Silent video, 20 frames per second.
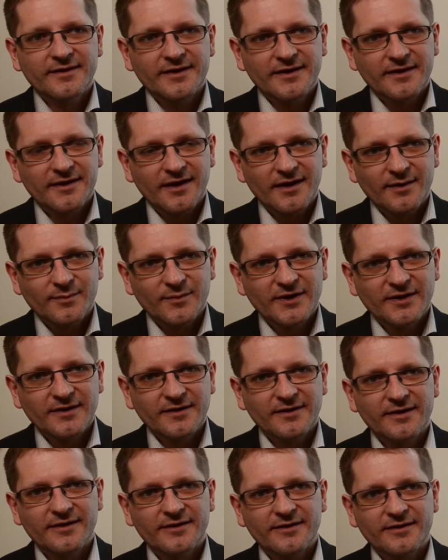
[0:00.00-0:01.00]

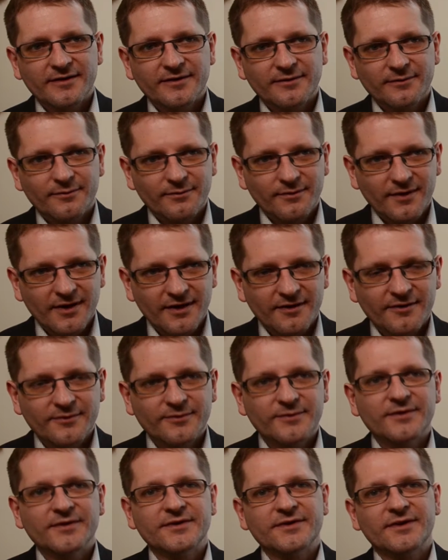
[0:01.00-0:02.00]
common
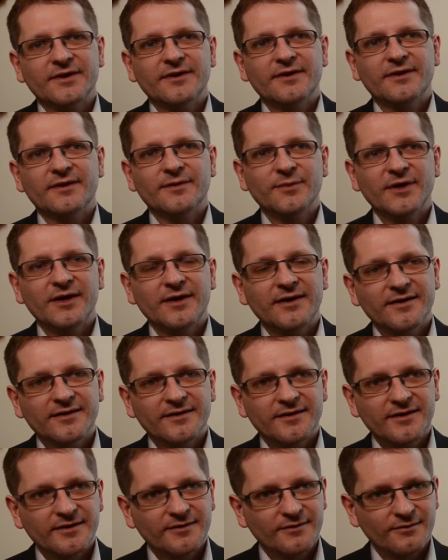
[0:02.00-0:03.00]
ground behind
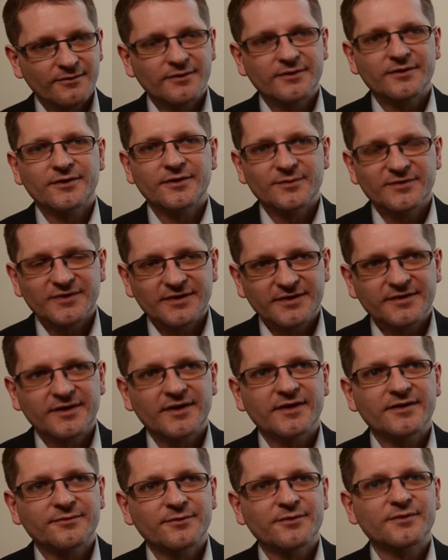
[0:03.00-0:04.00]
their long-term
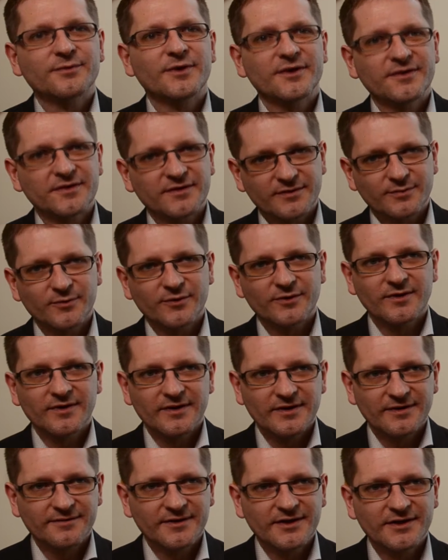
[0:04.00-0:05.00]
success was business model
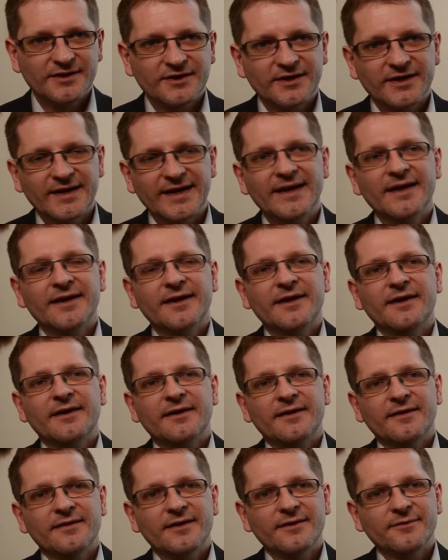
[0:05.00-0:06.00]
innovation.
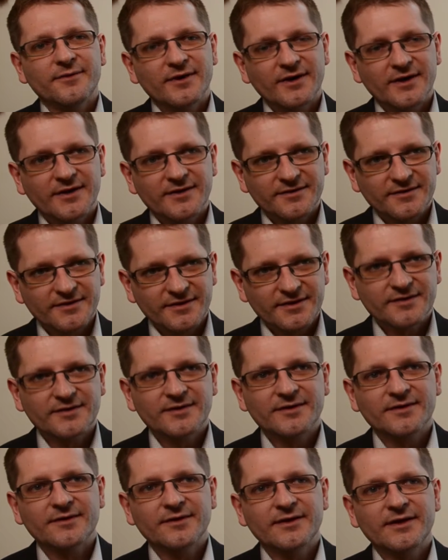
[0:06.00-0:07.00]
They were
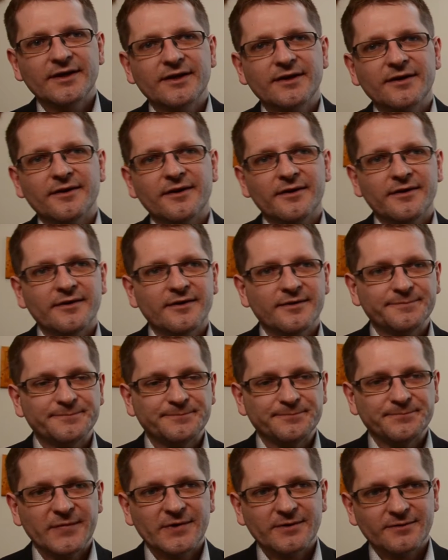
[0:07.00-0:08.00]
consistently
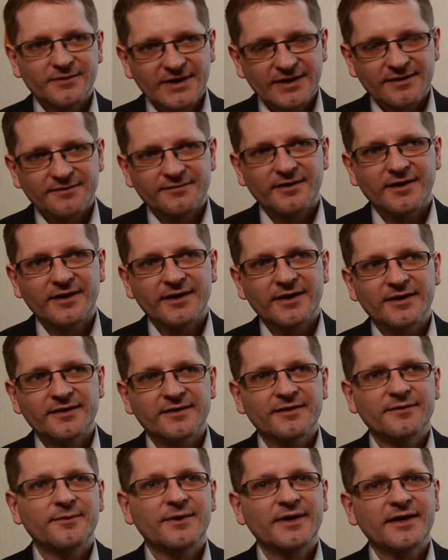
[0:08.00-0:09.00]
redefining
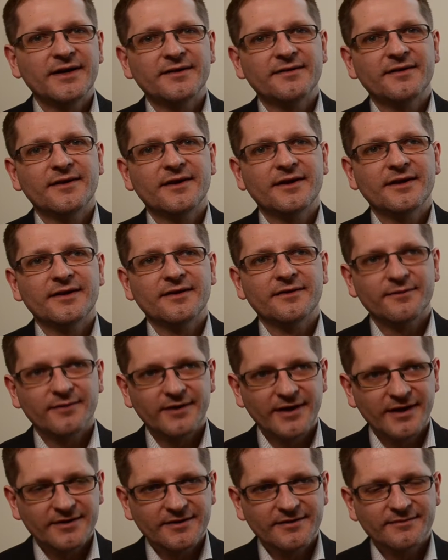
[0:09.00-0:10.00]
the way they
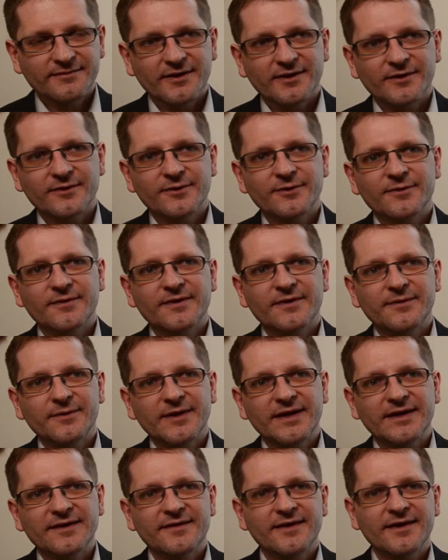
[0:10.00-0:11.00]
created value, the
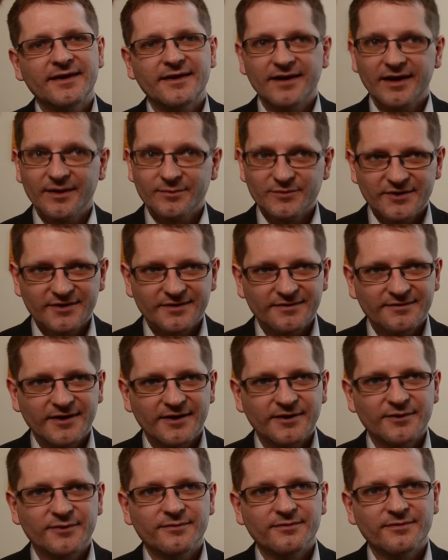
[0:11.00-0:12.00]
way they captured
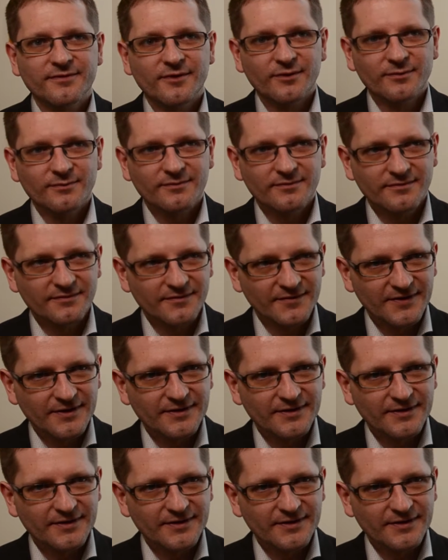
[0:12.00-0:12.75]
value from their